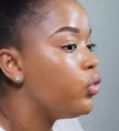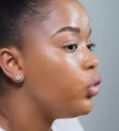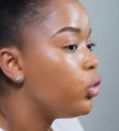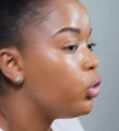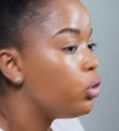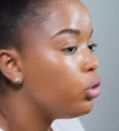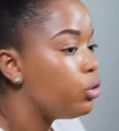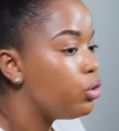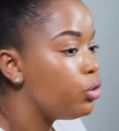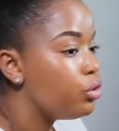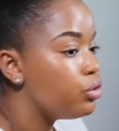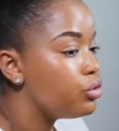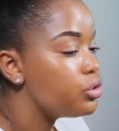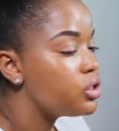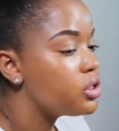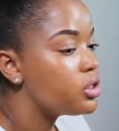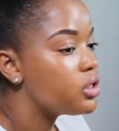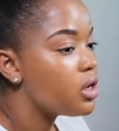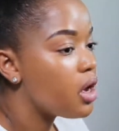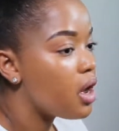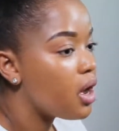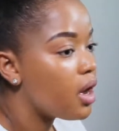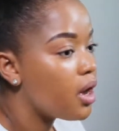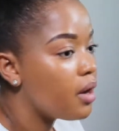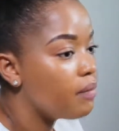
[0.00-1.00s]
used
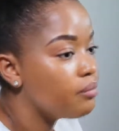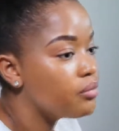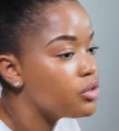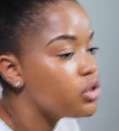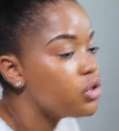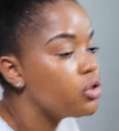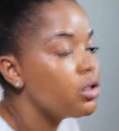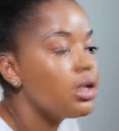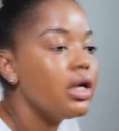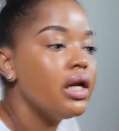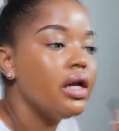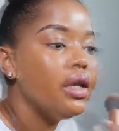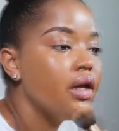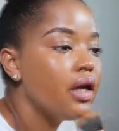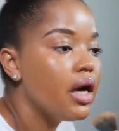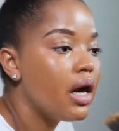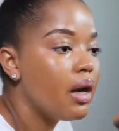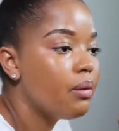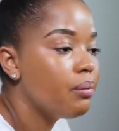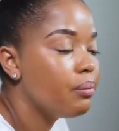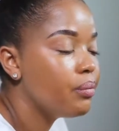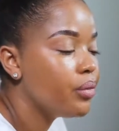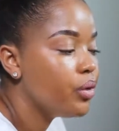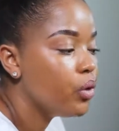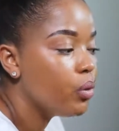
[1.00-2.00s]
to clean
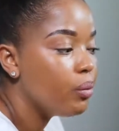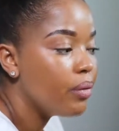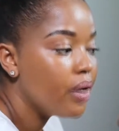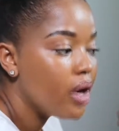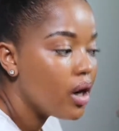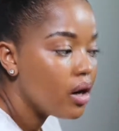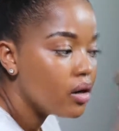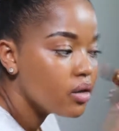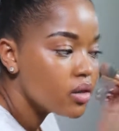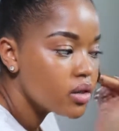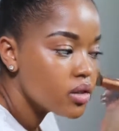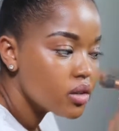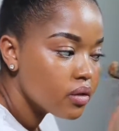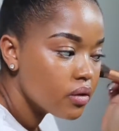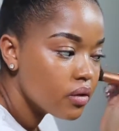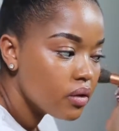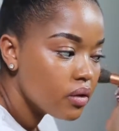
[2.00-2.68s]
up your brows.